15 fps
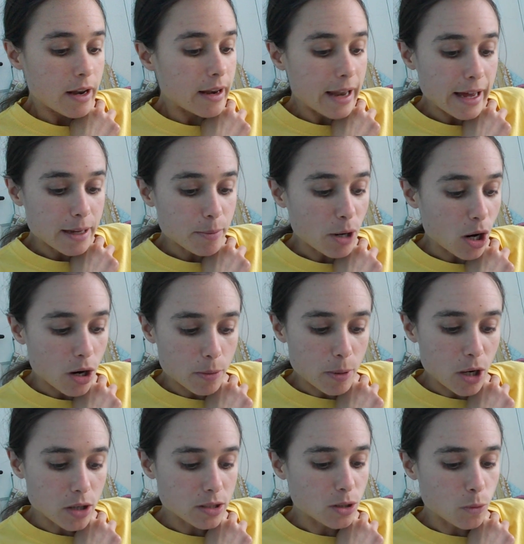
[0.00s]
Labour are a
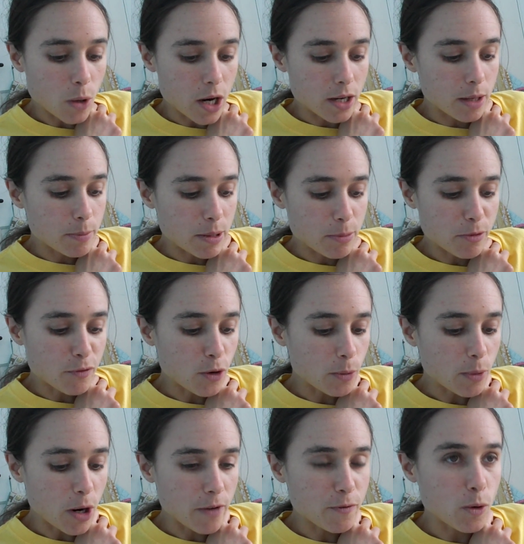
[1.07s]
party of working people
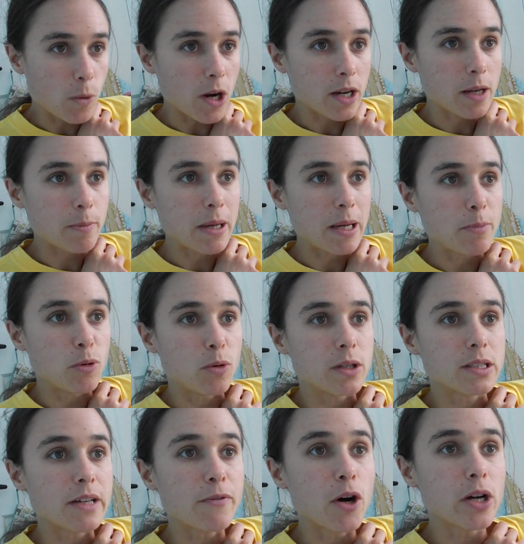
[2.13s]
formed by for working people,
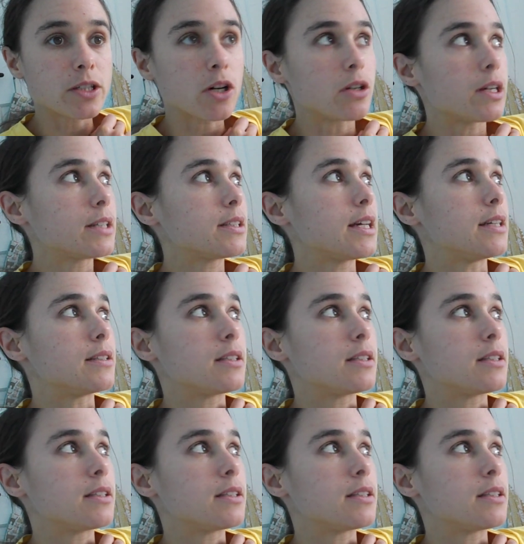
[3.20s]
as if I don't exist,